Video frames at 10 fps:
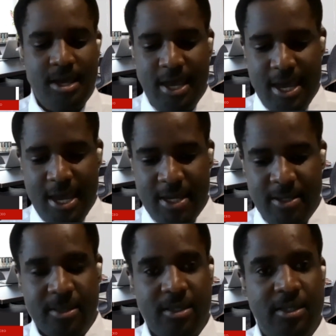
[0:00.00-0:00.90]

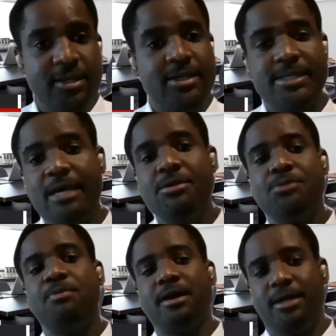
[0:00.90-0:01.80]
And in the same
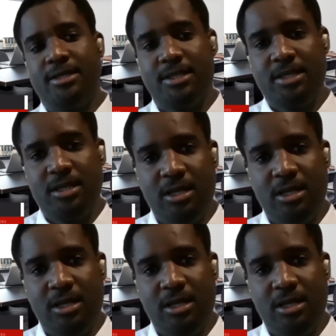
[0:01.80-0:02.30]
spirit,